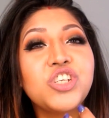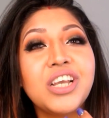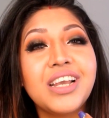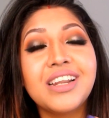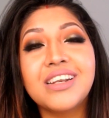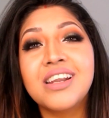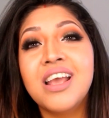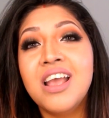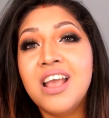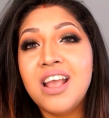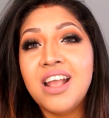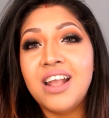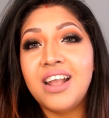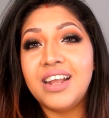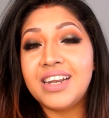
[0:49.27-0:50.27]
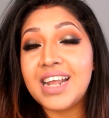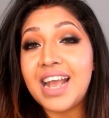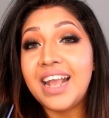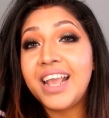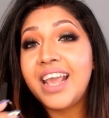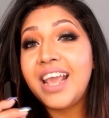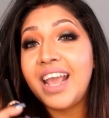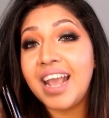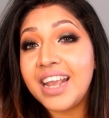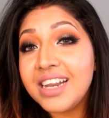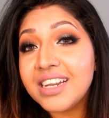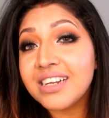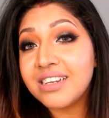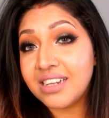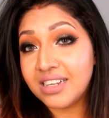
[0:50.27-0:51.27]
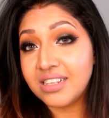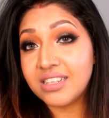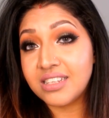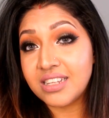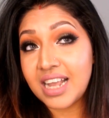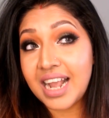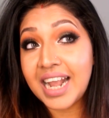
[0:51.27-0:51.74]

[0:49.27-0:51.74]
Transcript: chin, and I hated this.